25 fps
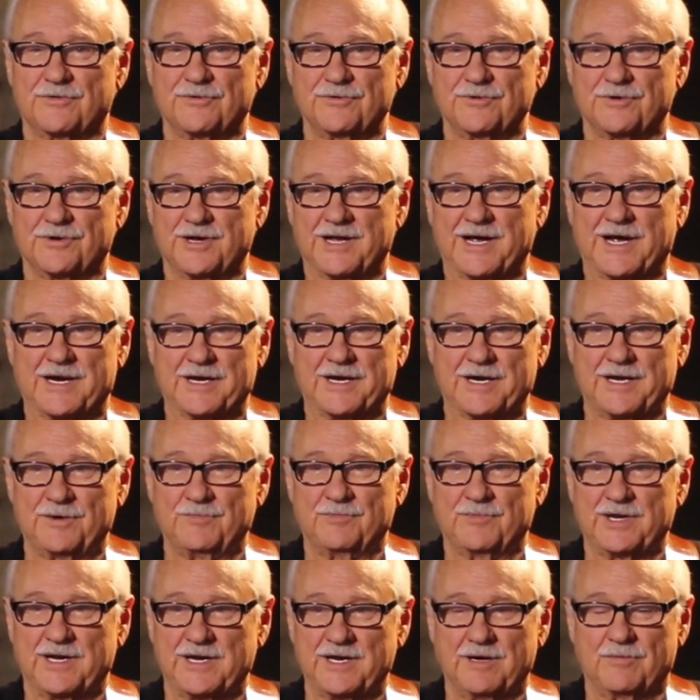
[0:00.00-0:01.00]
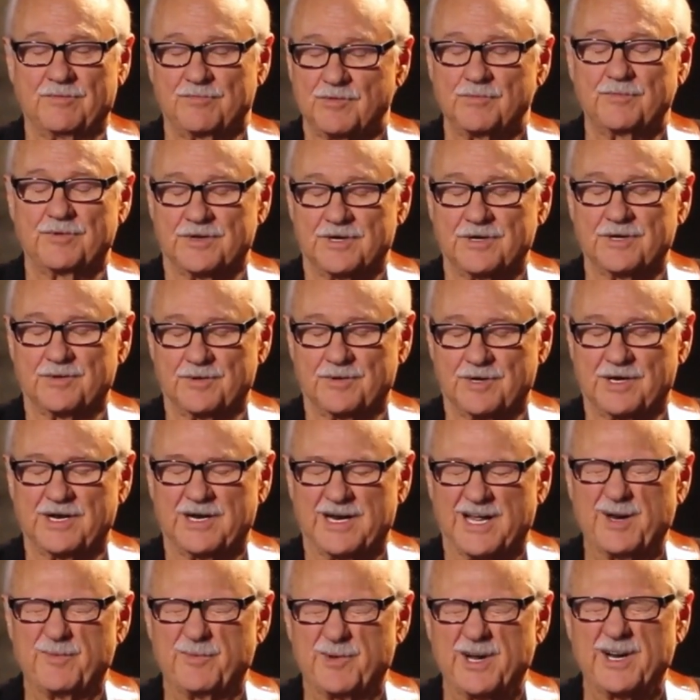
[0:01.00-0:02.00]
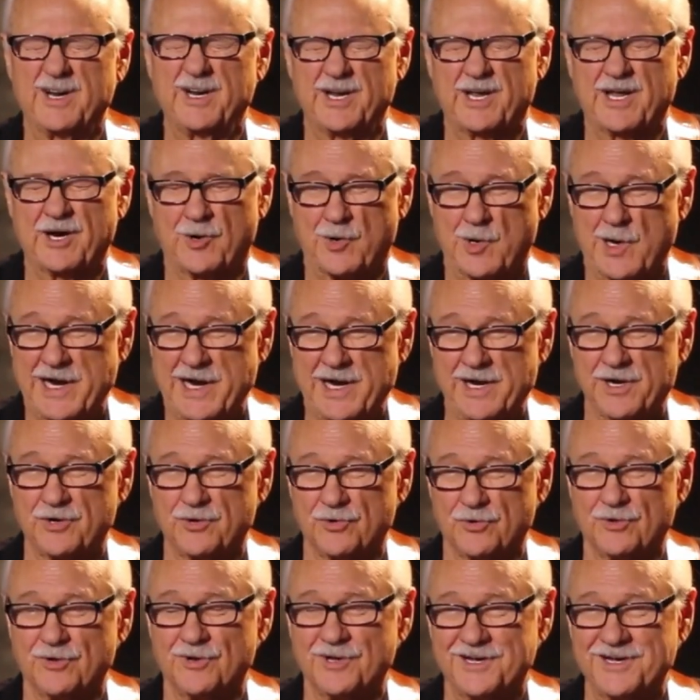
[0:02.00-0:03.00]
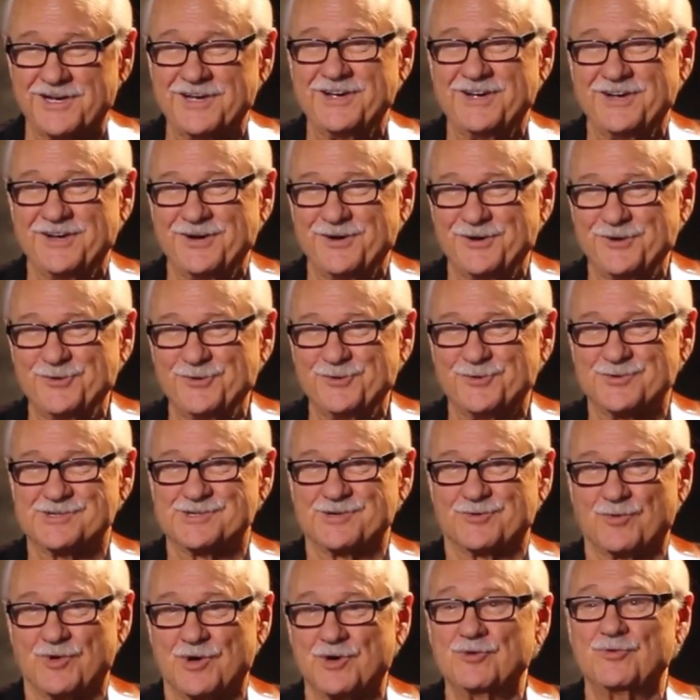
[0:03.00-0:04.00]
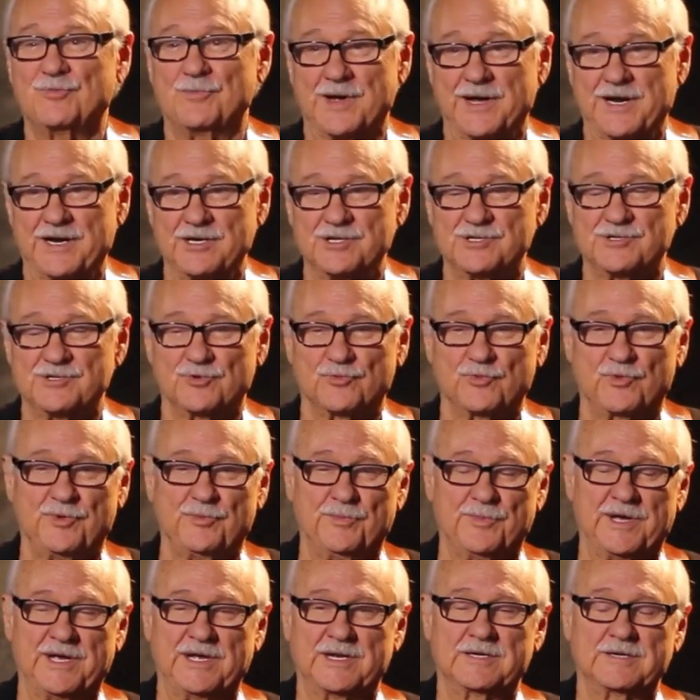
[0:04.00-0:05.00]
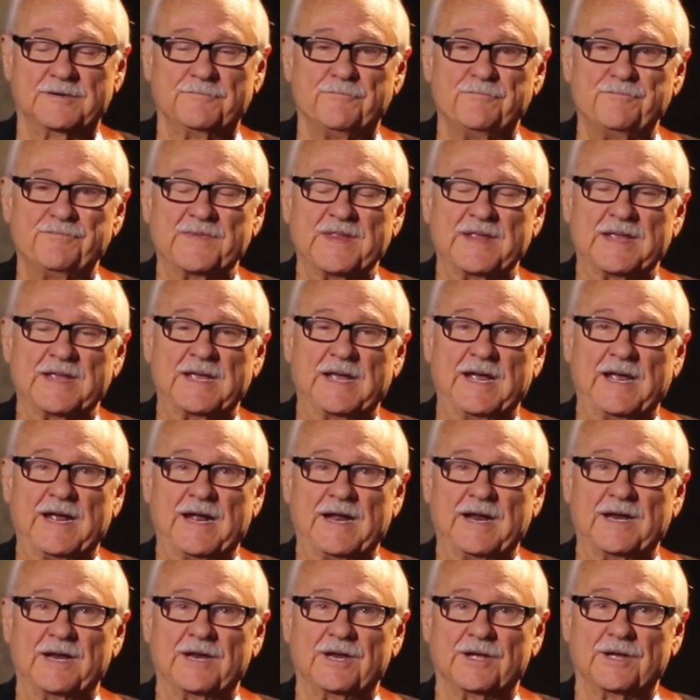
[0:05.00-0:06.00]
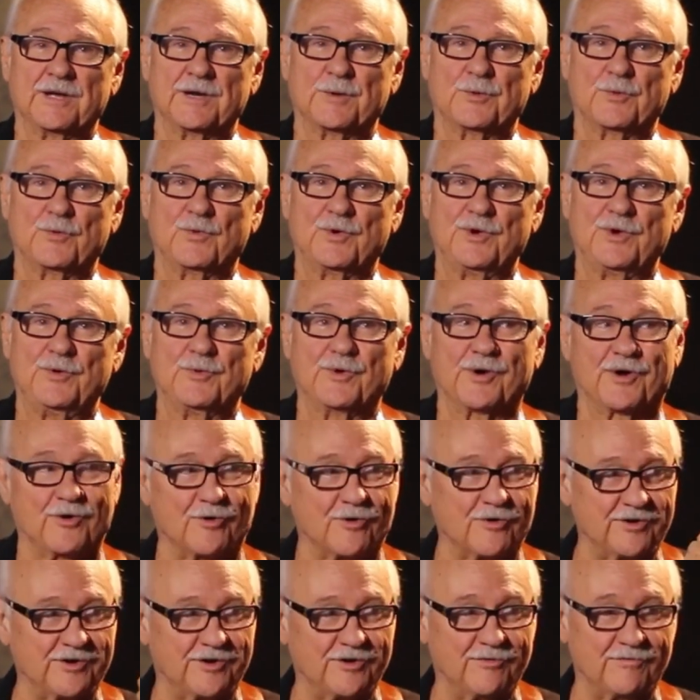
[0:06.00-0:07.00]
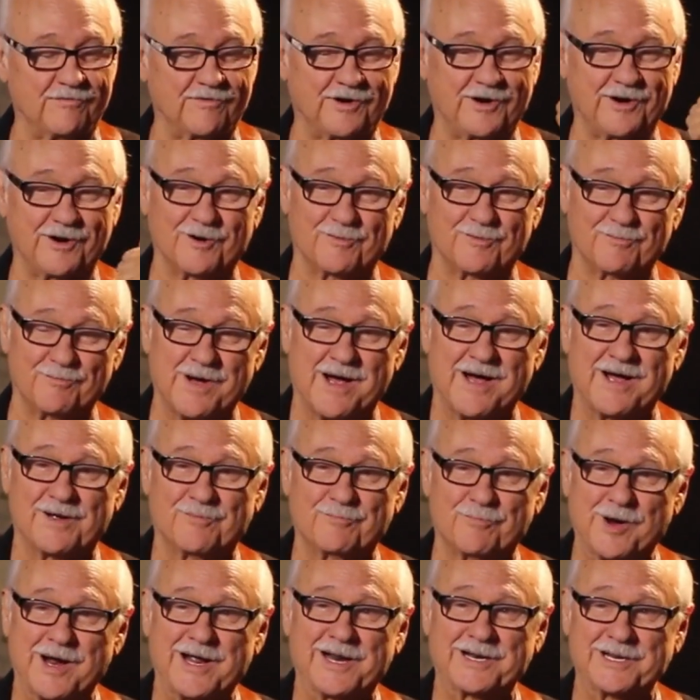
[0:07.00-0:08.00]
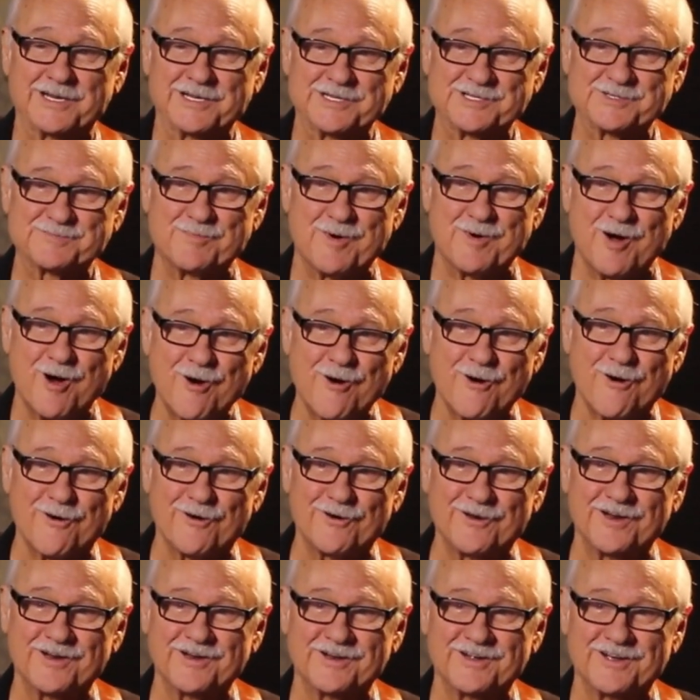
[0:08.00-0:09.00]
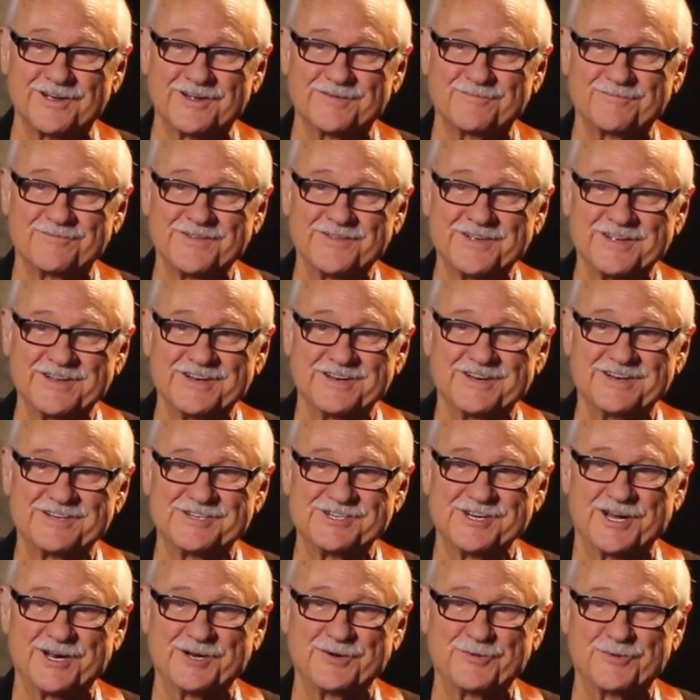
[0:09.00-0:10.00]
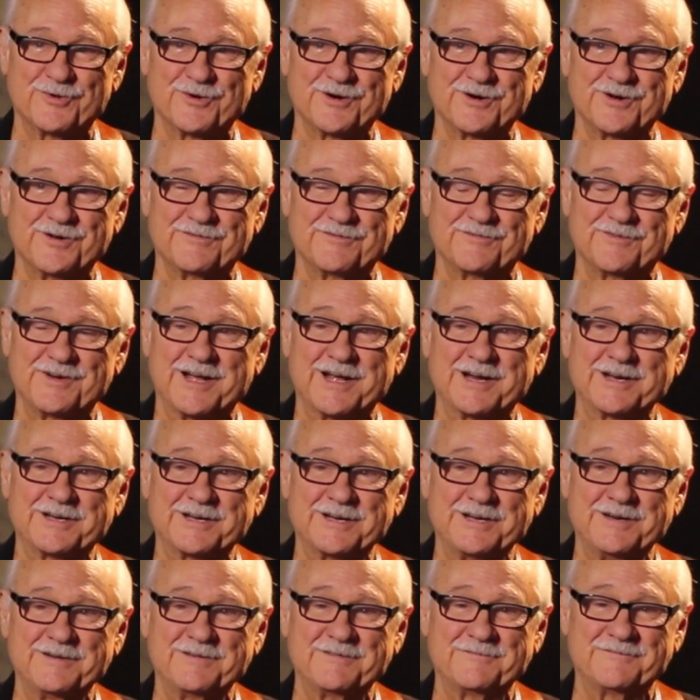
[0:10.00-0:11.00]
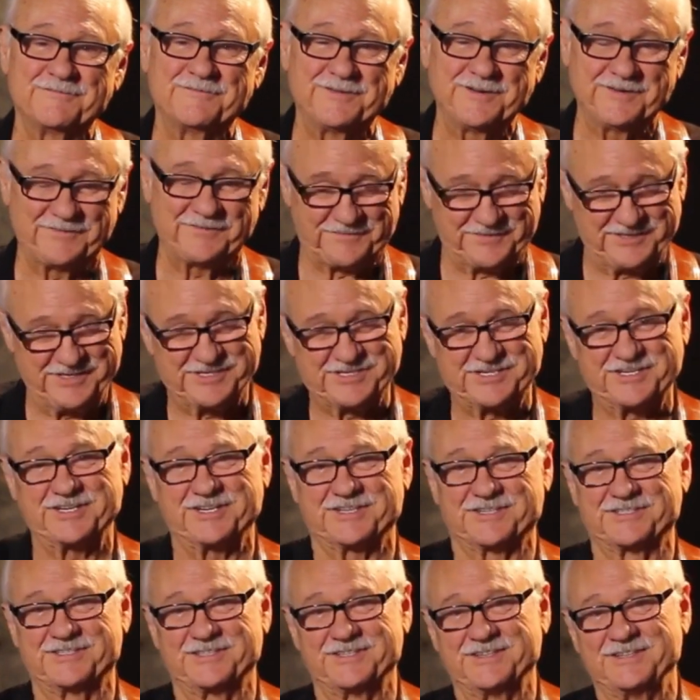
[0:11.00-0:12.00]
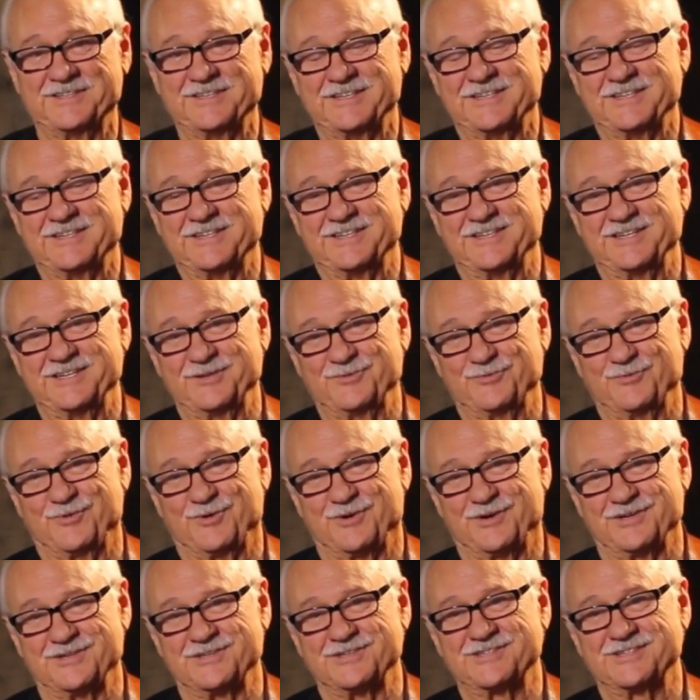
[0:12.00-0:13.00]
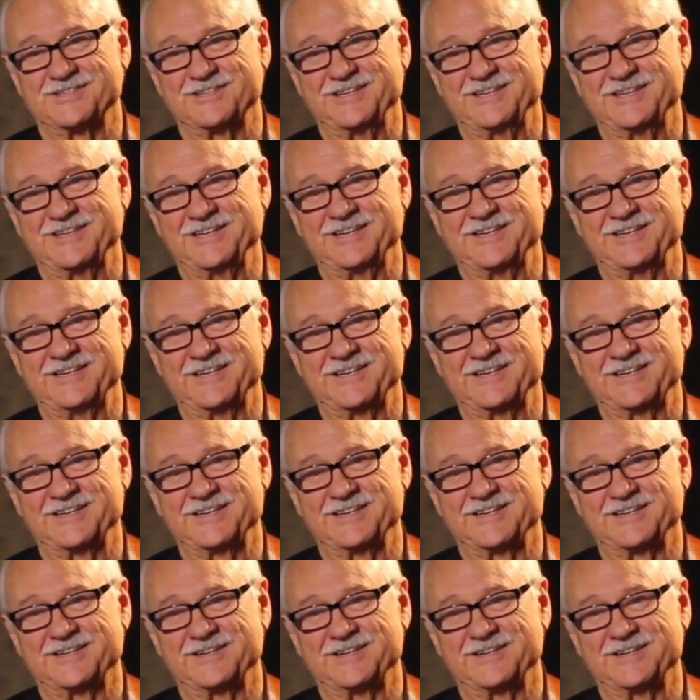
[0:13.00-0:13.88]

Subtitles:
through a guy named Eddie Crandall, who was a road manager we met, and we recorded over here at Bradley's Barn in January of 1956 it was, and